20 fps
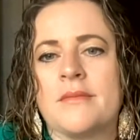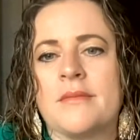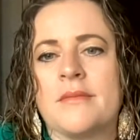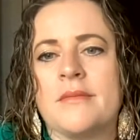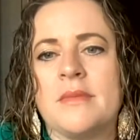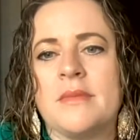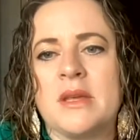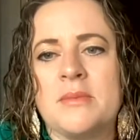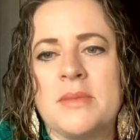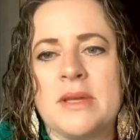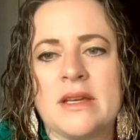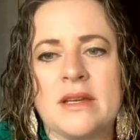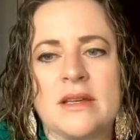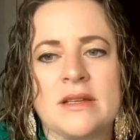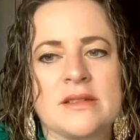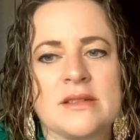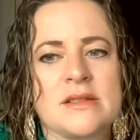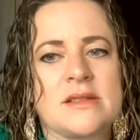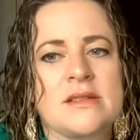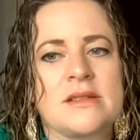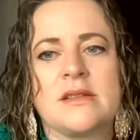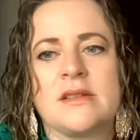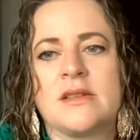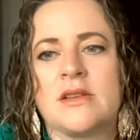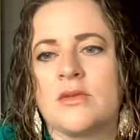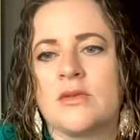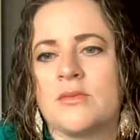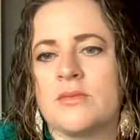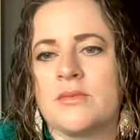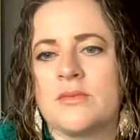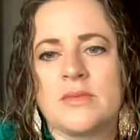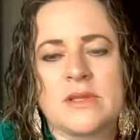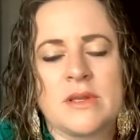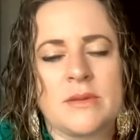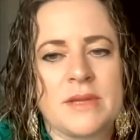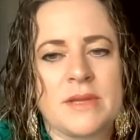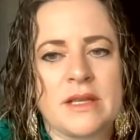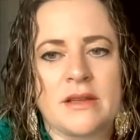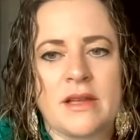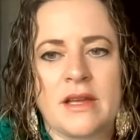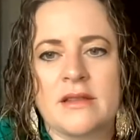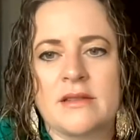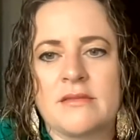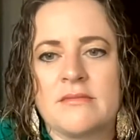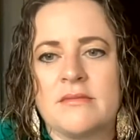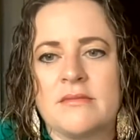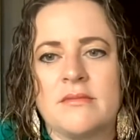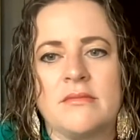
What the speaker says: Maybe it's, something like